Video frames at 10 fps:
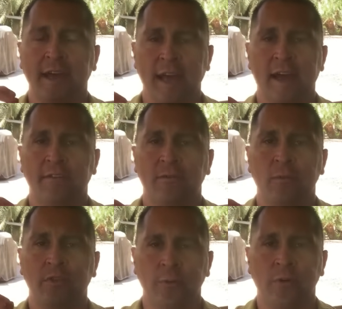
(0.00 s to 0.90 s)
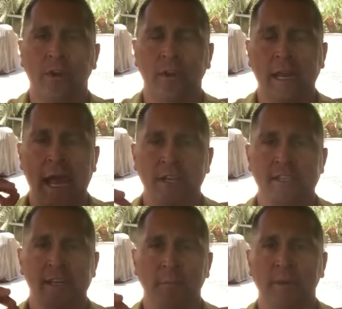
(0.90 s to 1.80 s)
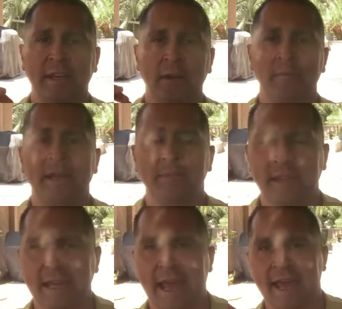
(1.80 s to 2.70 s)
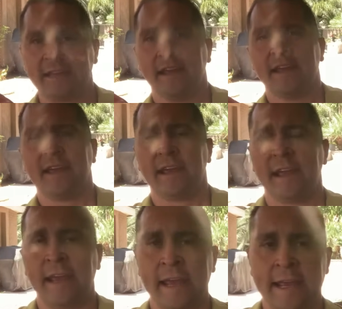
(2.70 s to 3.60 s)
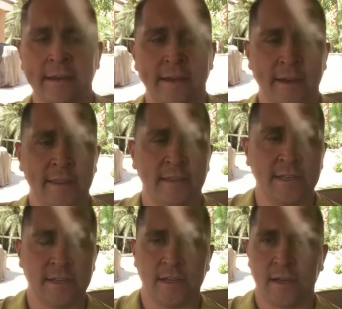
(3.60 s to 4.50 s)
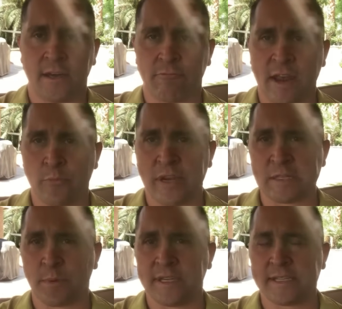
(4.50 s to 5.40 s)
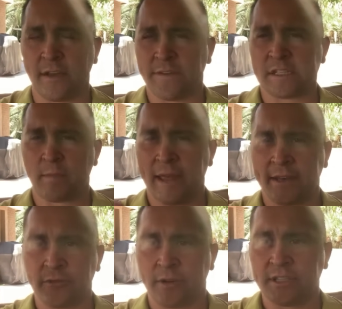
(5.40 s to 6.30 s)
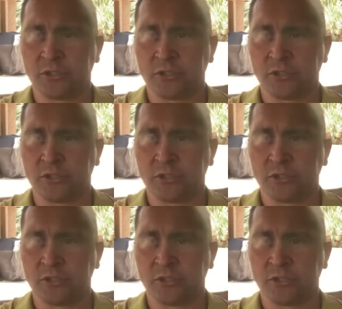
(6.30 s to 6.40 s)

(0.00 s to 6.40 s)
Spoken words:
I have the one on how to set up an Airbnb ad, and then Red Week's pretty self-explanatory.